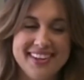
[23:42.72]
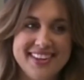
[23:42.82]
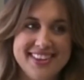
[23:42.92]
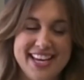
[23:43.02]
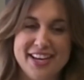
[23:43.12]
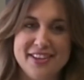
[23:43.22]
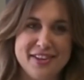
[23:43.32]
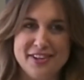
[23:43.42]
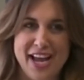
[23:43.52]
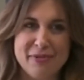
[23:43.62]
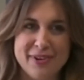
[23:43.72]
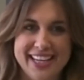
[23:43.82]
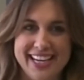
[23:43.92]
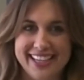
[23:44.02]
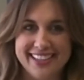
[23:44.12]
they're not
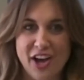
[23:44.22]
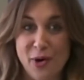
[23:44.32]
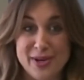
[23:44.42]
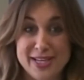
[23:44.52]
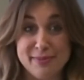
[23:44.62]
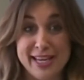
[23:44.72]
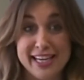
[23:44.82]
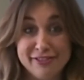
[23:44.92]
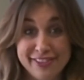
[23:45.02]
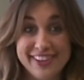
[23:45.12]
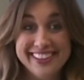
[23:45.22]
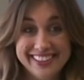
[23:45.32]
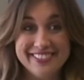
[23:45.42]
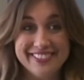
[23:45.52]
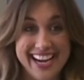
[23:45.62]
really always meaningful,
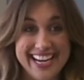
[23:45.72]
right?